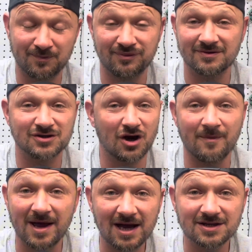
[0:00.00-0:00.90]
showing
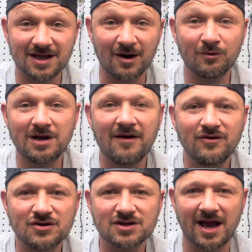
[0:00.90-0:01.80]
me age now, we never
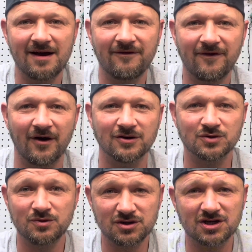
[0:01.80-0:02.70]
used to have phones.
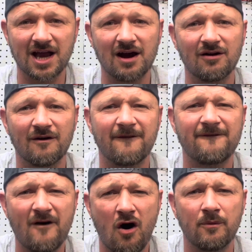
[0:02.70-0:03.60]
We used to get along
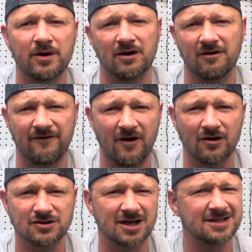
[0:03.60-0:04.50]
fine with no
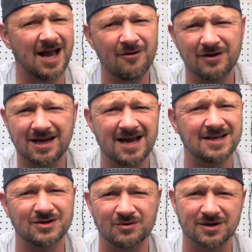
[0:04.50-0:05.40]
phones. I tell the
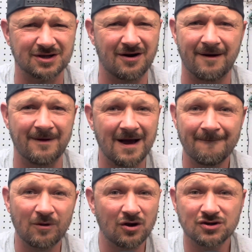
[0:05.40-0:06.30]
kids all the time.
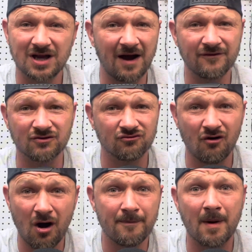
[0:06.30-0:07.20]
I used to have to
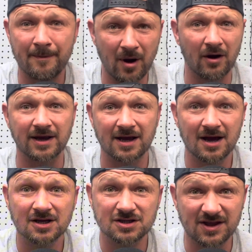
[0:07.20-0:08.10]
ride my bike
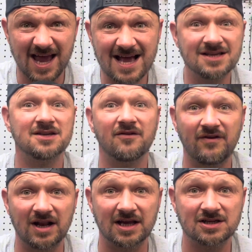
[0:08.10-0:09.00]
to the end of the
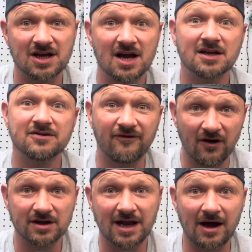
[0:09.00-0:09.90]
village to
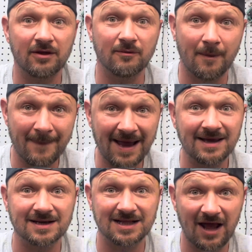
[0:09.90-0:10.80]
find out that my
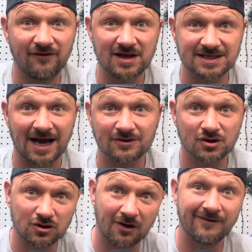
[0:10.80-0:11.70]
mate had left his house
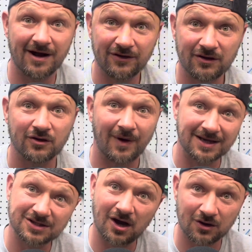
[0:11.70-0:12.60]
and gone around the other way
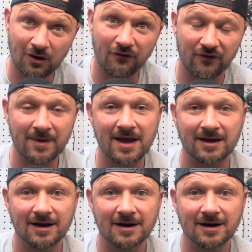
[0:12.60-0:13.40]
to go call for me.